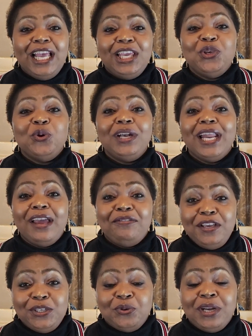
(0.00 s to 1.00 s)
Your life
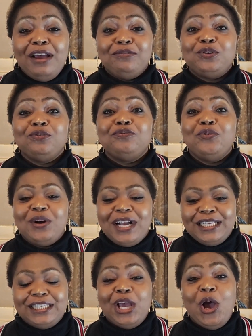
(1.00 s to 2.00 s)
is going to have to
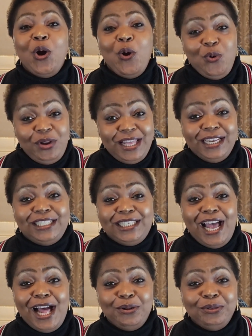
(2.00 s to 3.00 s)
focus on that
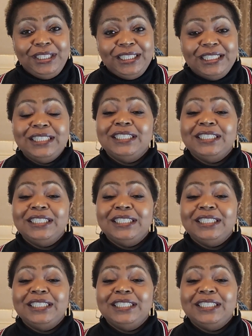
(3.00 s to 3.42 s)
child